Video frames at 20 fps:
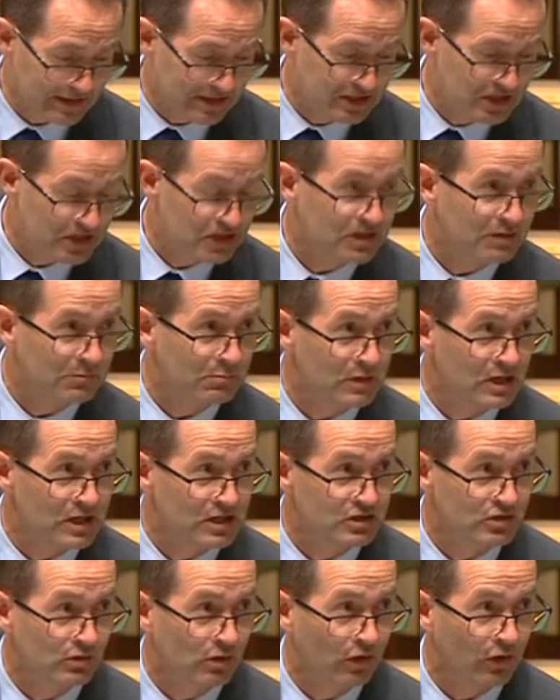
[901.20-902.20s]
the Assistant
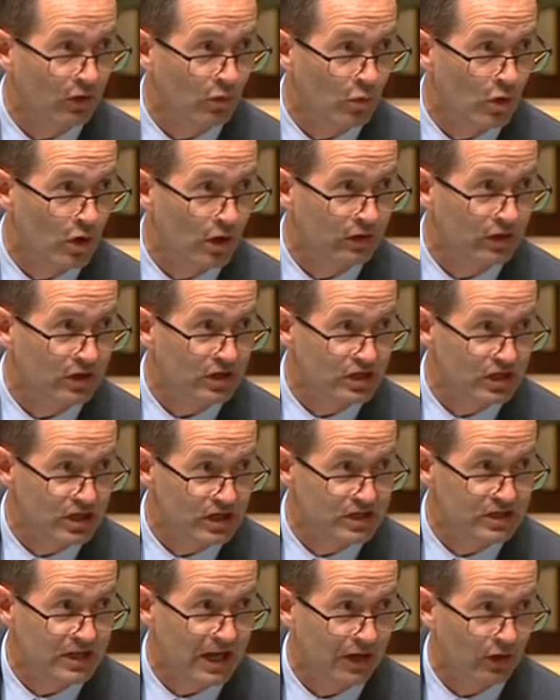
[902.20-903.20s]
Minister on the work that
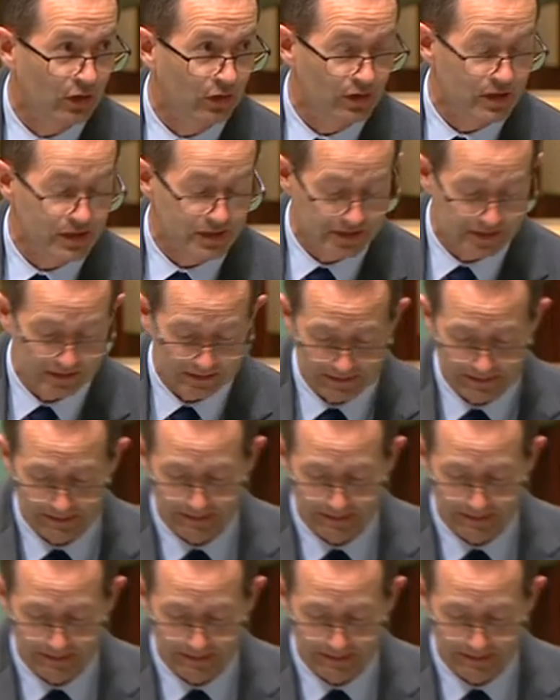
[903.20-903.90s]
she's done on this.